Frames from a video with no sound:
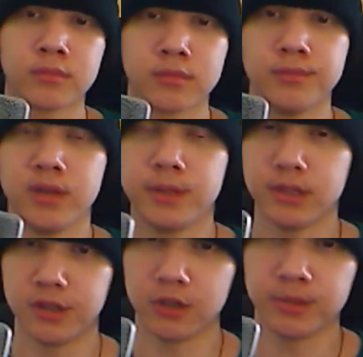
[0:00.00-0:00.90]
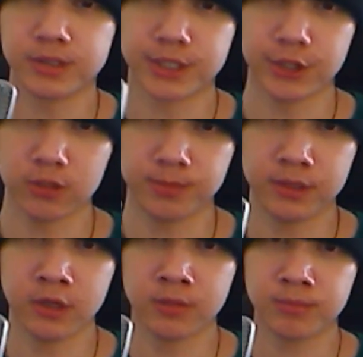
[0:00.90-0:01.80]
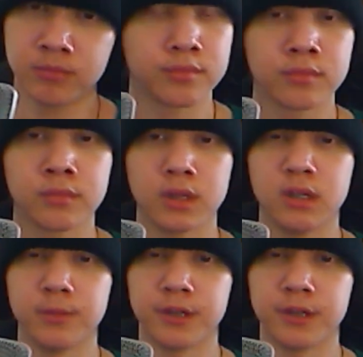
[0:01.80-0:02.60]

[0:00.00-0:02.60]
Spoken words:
Maybe a little bit syrupy though. I